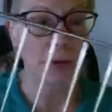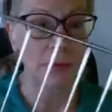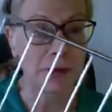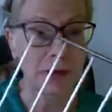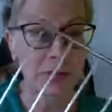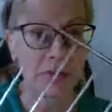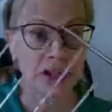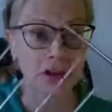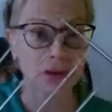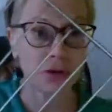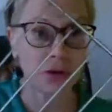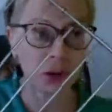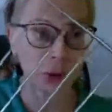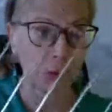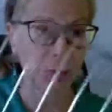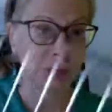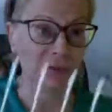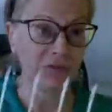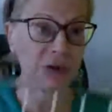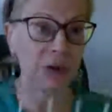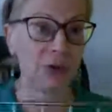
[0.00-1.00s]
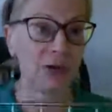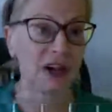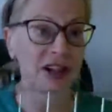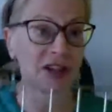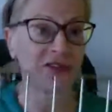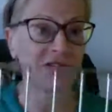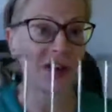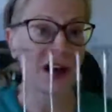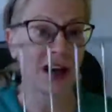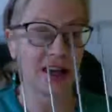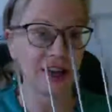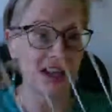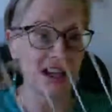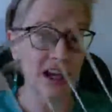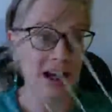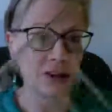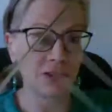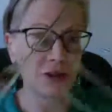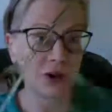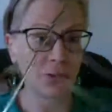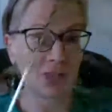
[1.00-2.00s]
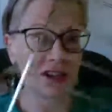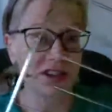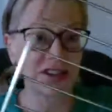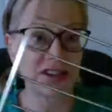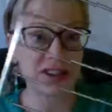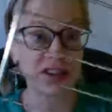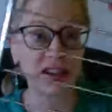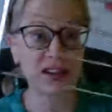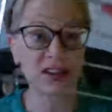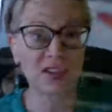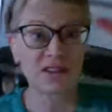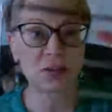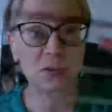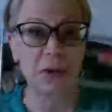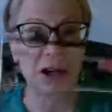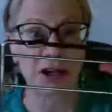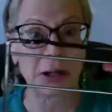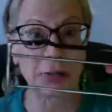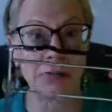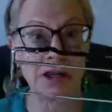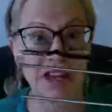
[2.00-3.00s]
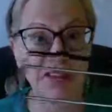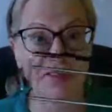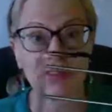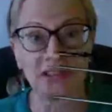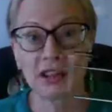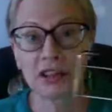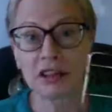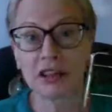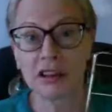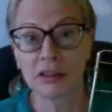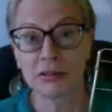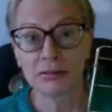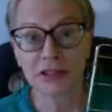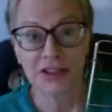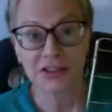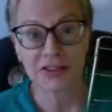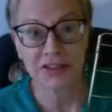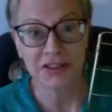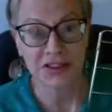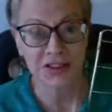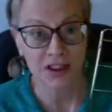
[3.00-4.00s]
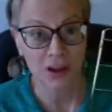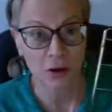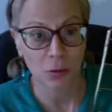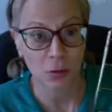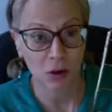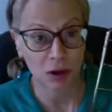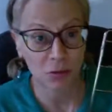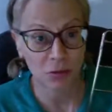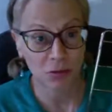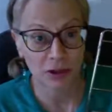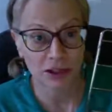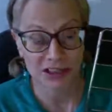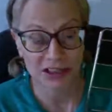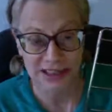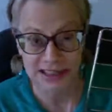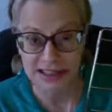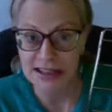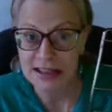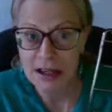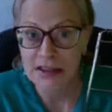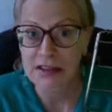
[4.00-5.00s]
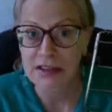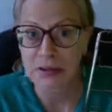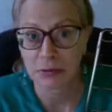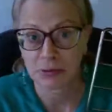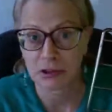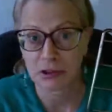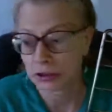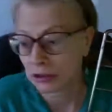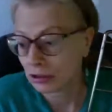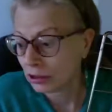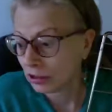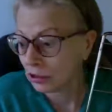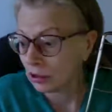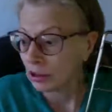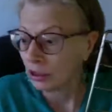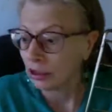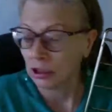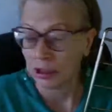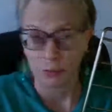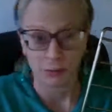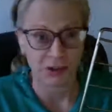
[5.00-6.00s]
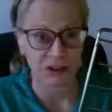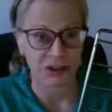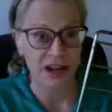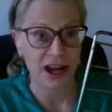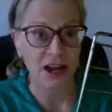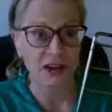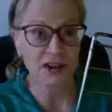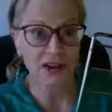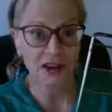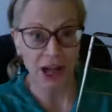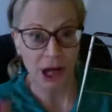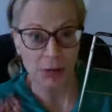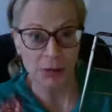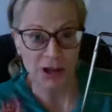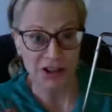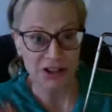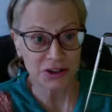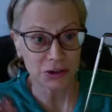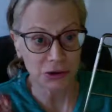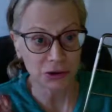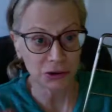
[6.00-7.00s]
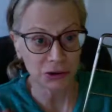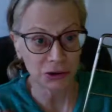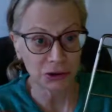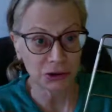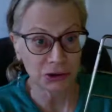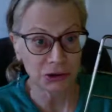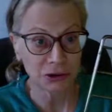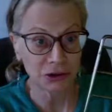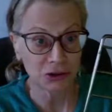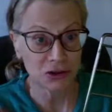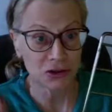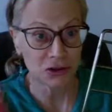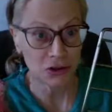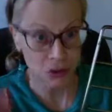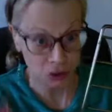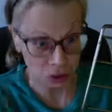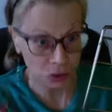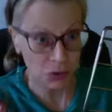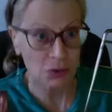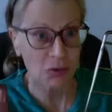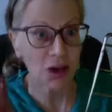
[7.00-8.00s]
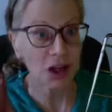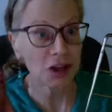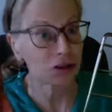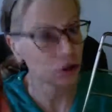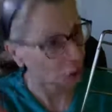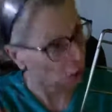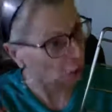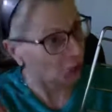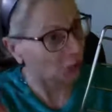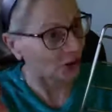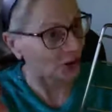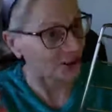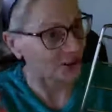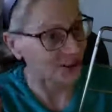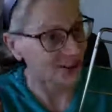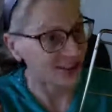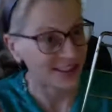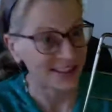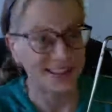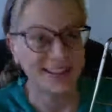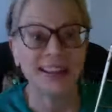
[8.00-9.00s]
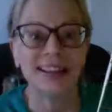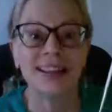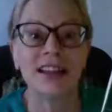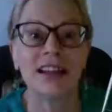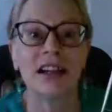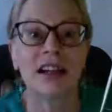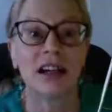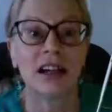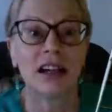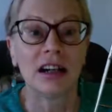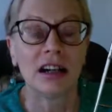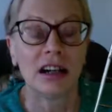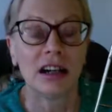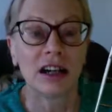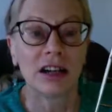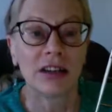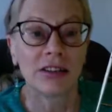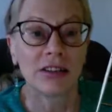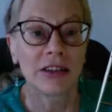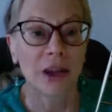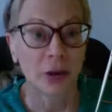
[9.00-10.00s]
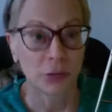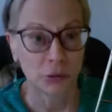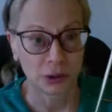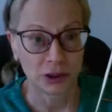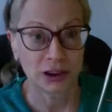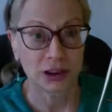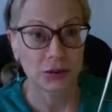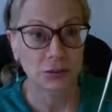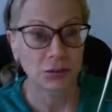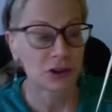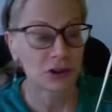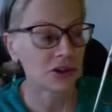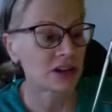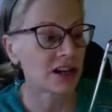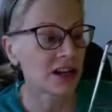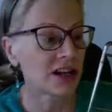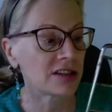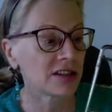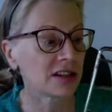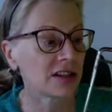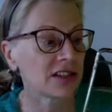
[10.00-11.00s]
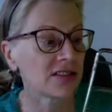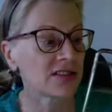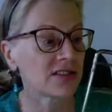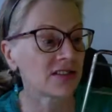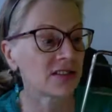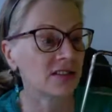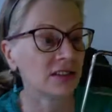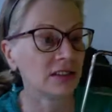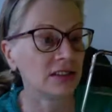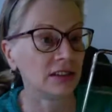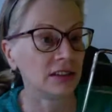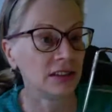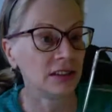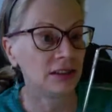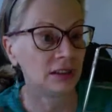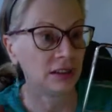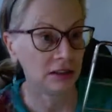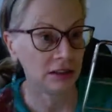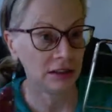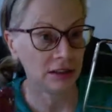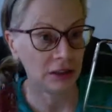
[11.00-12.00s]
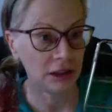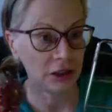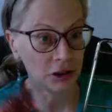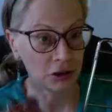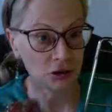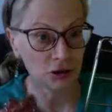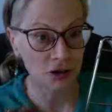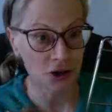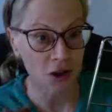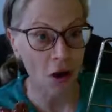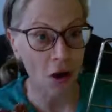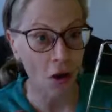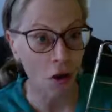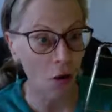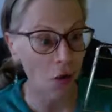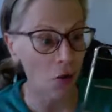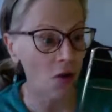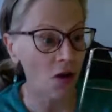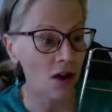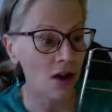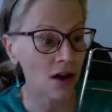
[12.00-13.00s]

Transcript: in my group if you want to find out the rest of the experiment with this and what works and doesn't work. But now you got my two tools that really work on this, and you know